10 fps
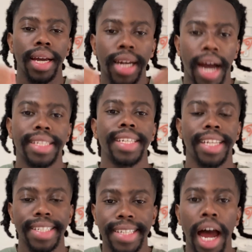Guys, listen,
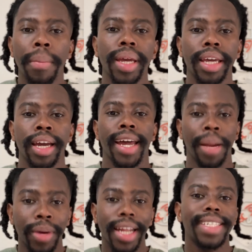it's Dami here, and I'm
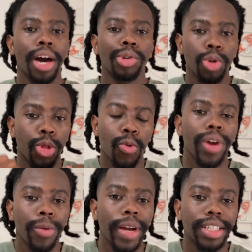going to tell you 3
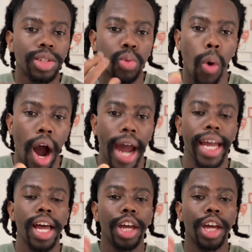reasons why